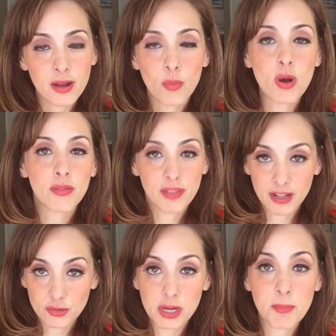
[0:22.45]
Well,
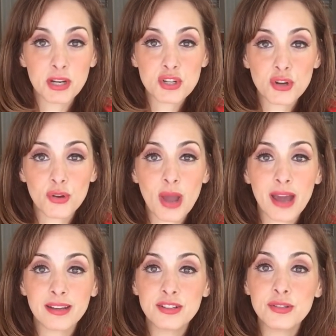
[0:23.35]
that's what I'm going to show you how
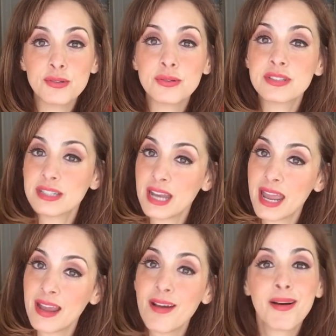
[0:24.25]
to do
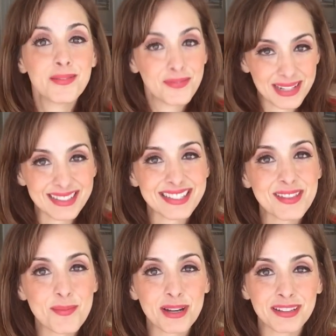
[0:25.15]
today on Feast in
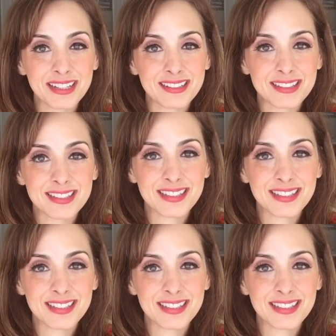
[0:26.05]
the Middle East.